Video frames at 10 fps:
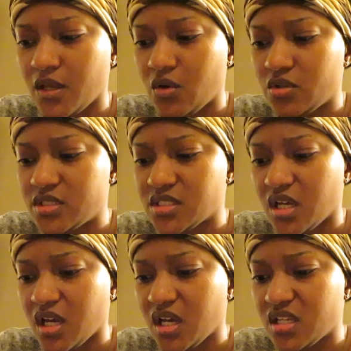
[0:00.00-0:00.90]
well, these are
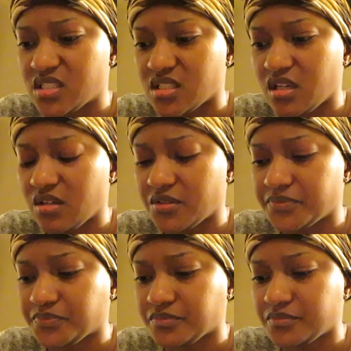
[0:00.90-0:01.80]
hot as
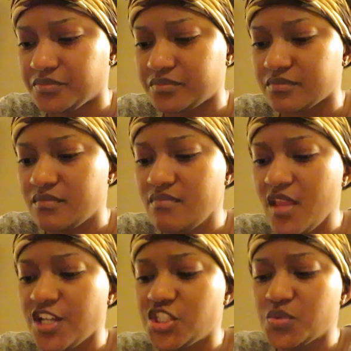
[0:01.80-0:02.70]
hell.
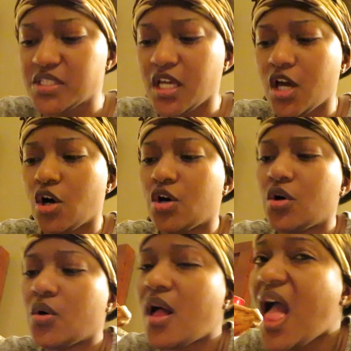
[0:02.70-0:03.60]
She was like,
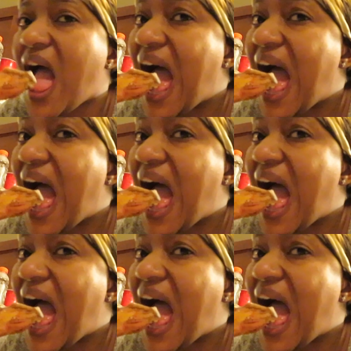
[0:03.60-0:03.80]
oh,